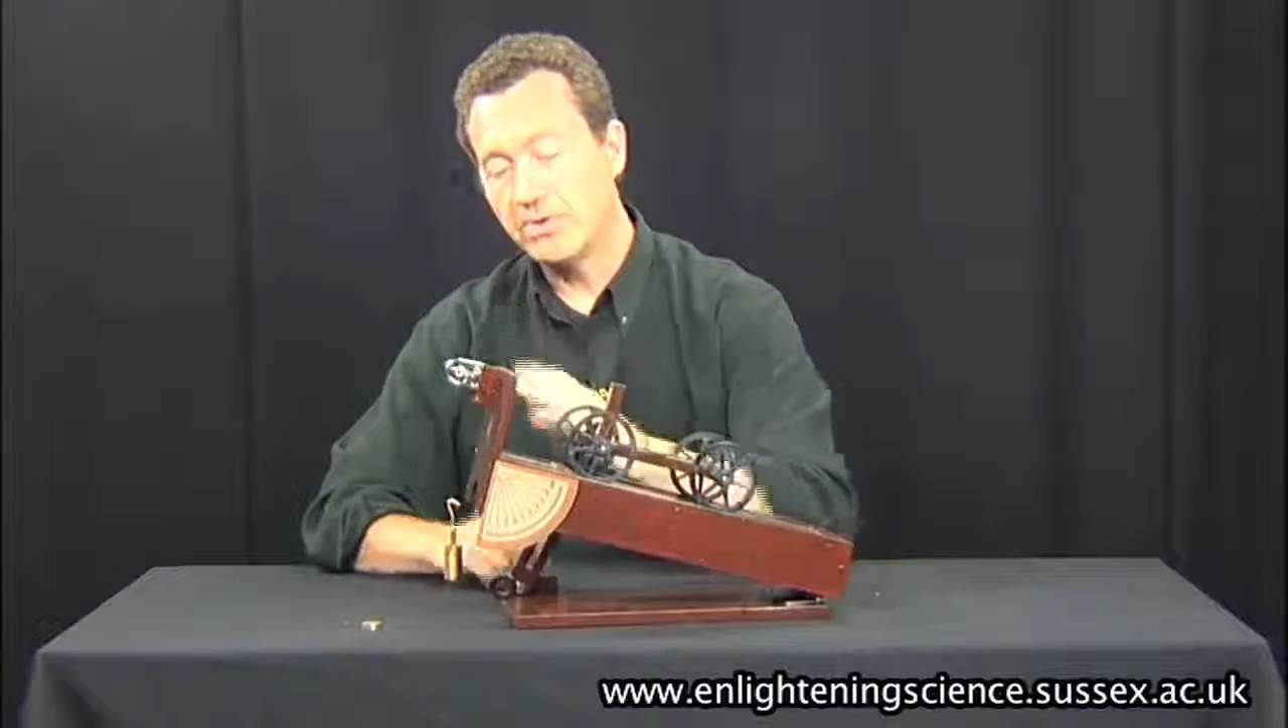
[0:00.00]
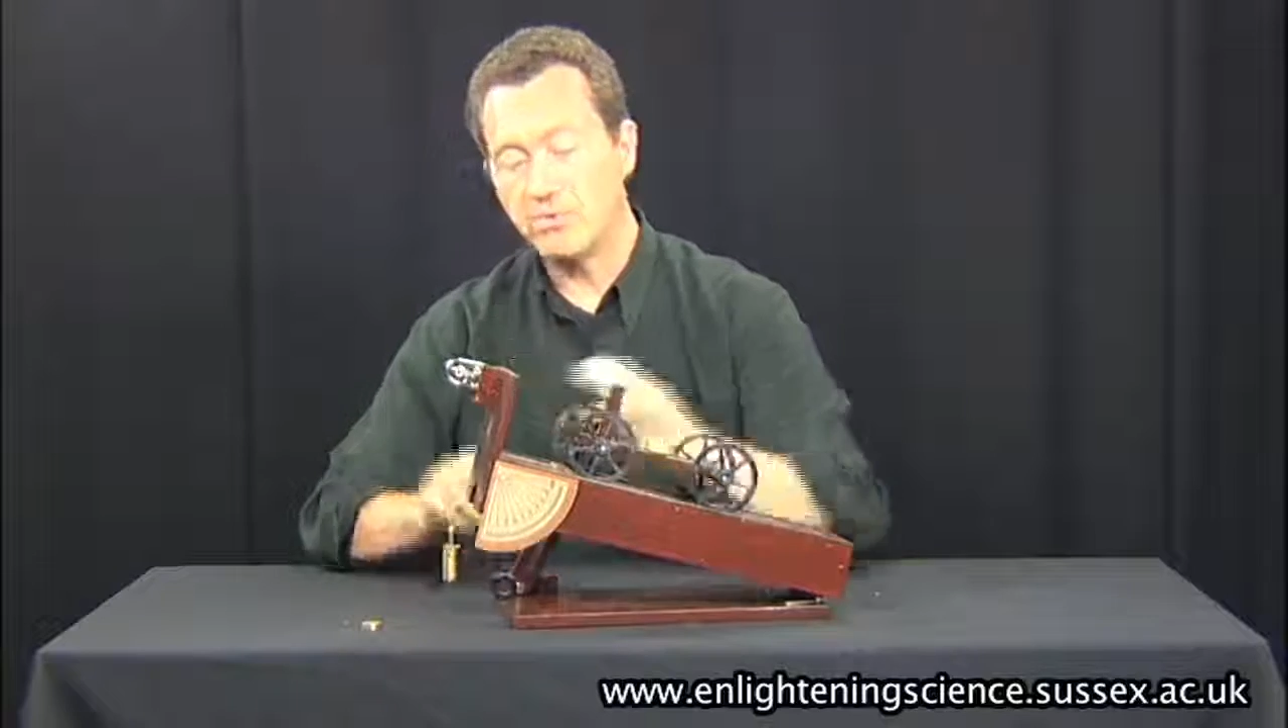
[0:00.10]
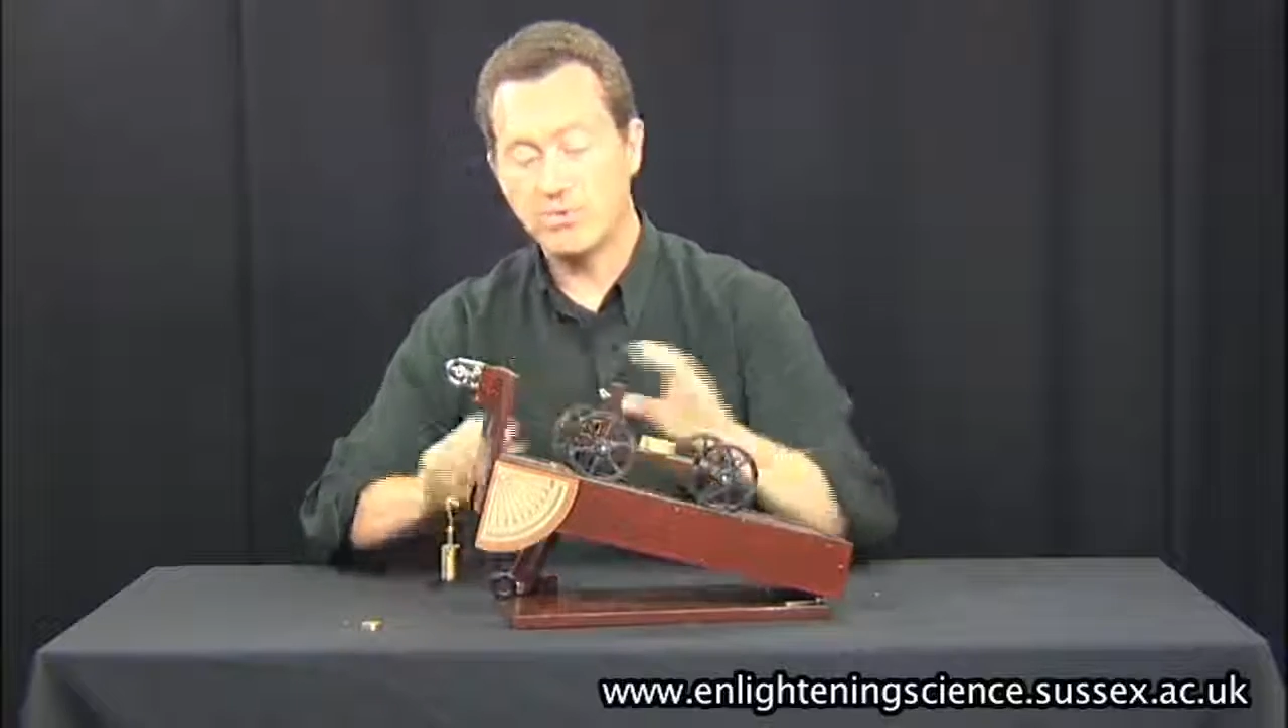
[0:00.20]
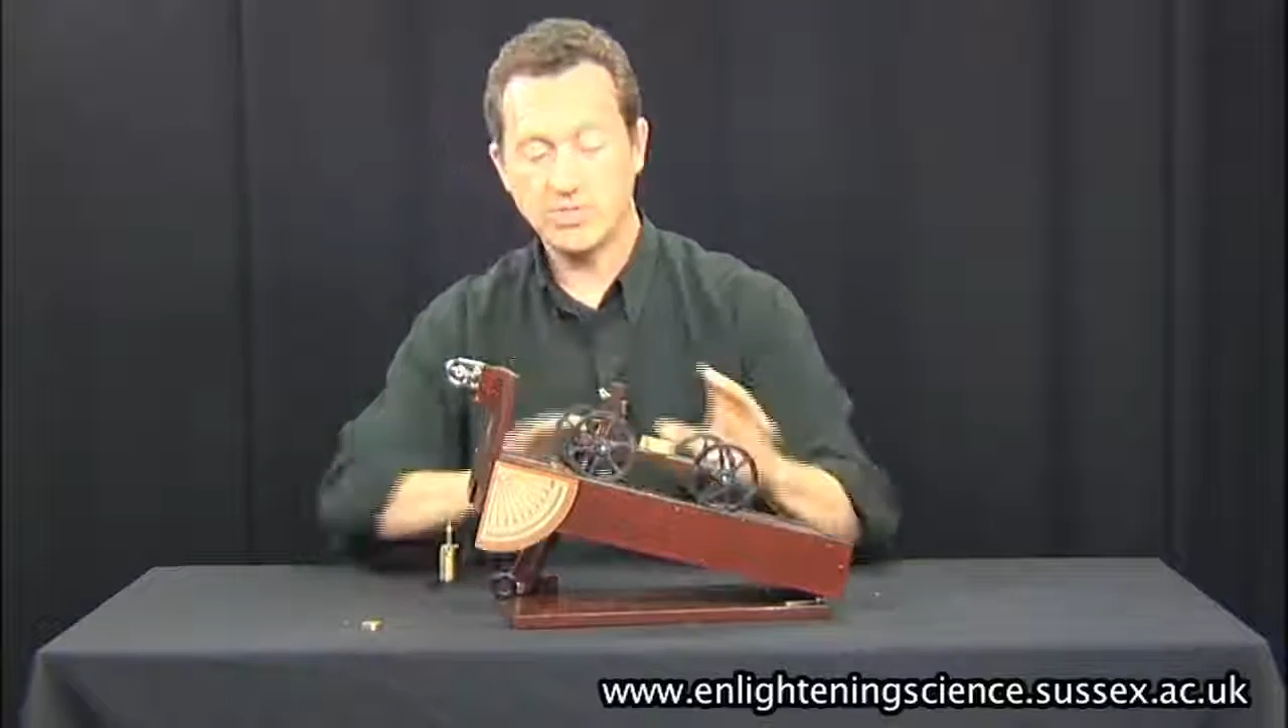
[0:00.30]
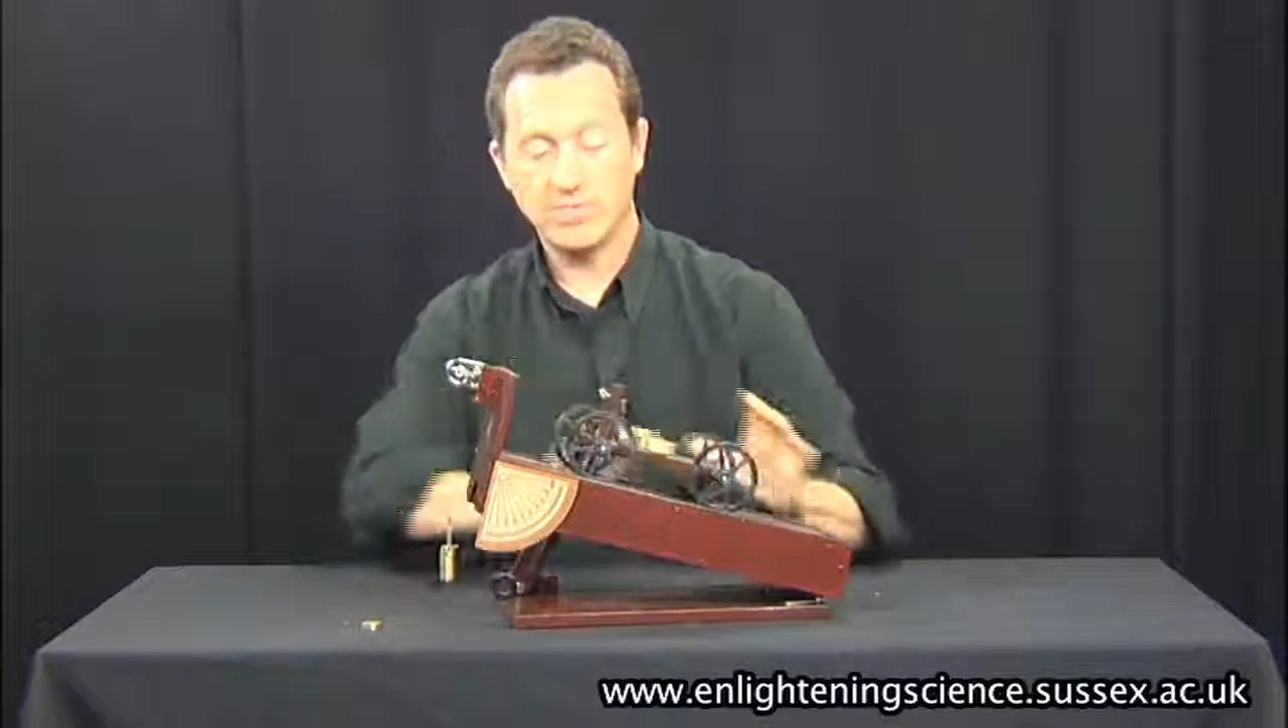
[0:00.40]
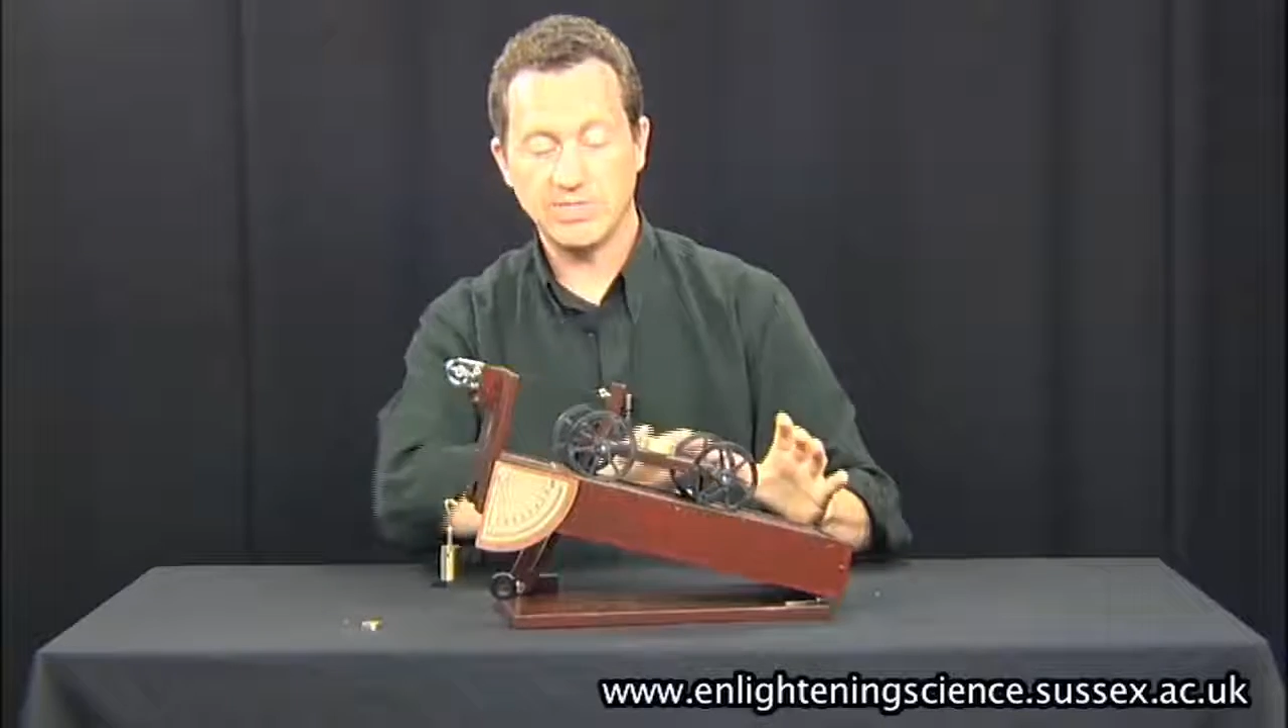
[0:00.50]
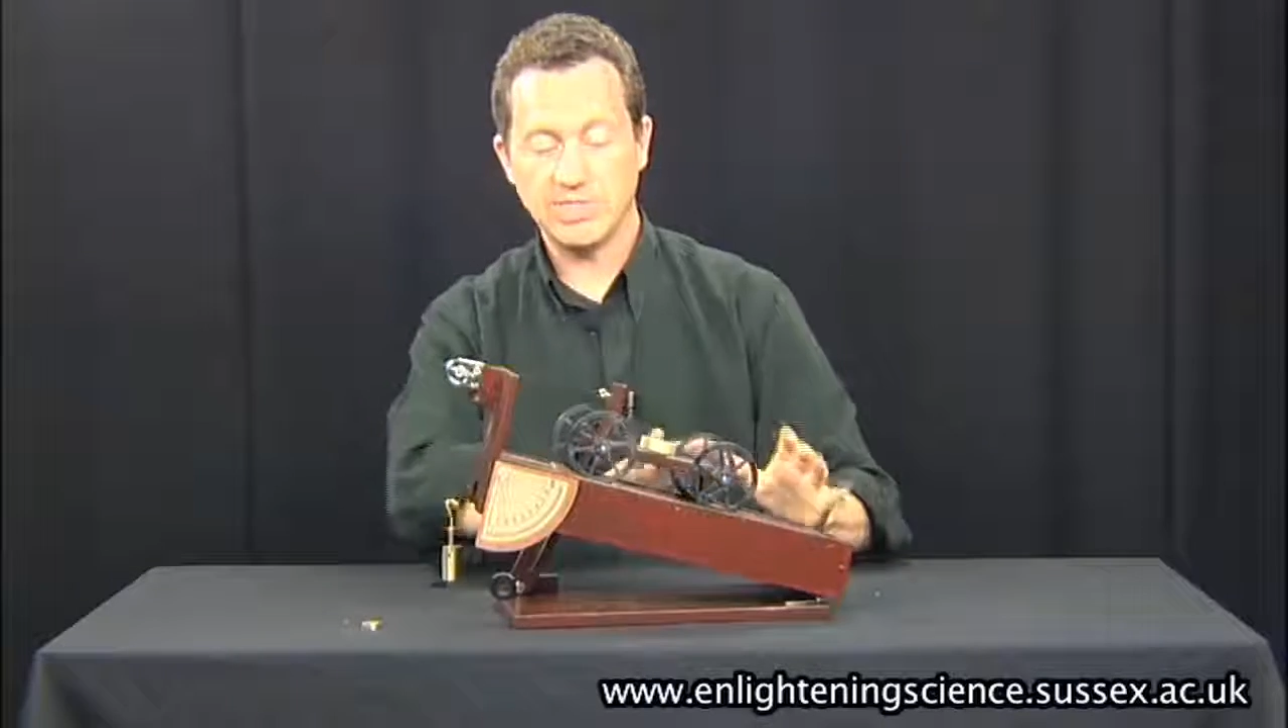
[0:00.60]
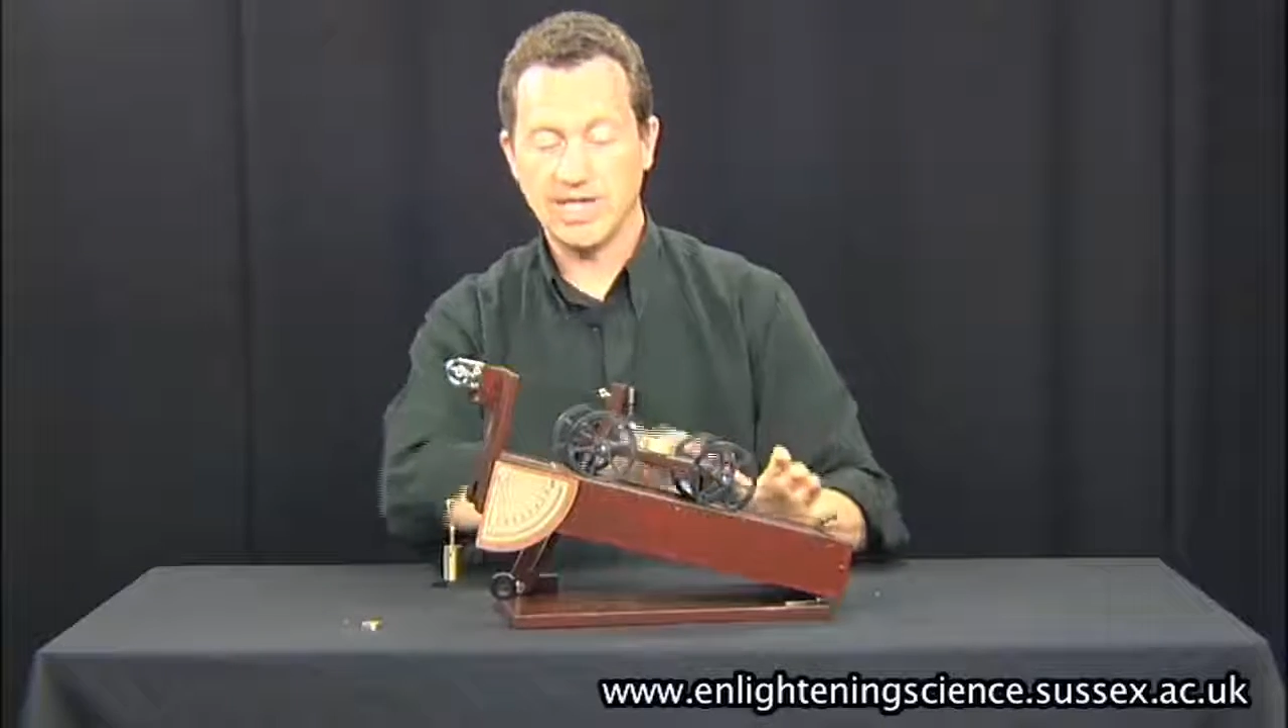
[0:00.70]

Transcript: will also be